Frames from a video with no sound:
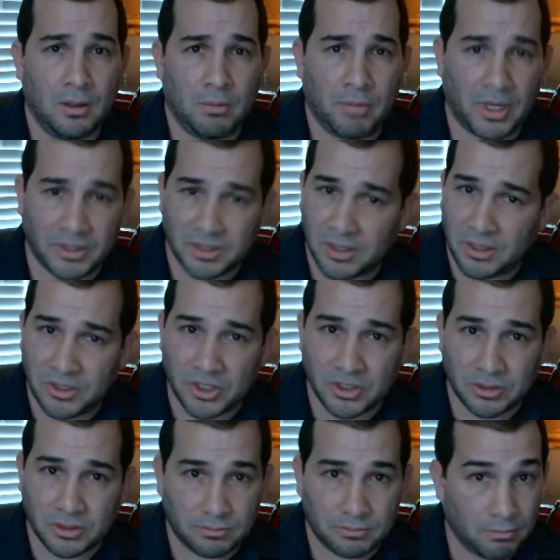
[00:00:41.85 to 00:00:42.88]
Basically,
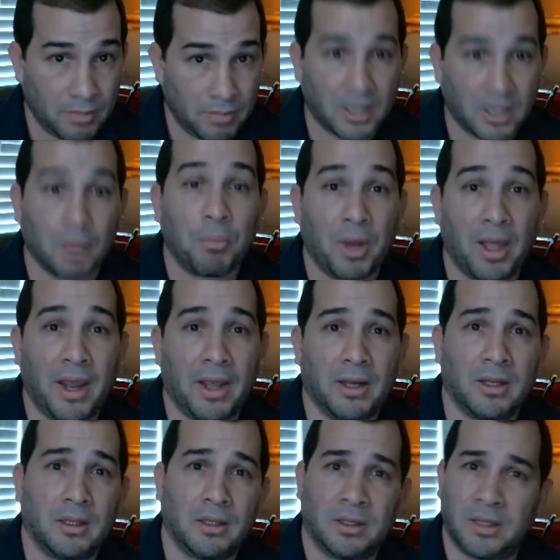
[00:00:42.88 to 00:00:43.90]
just make a plan.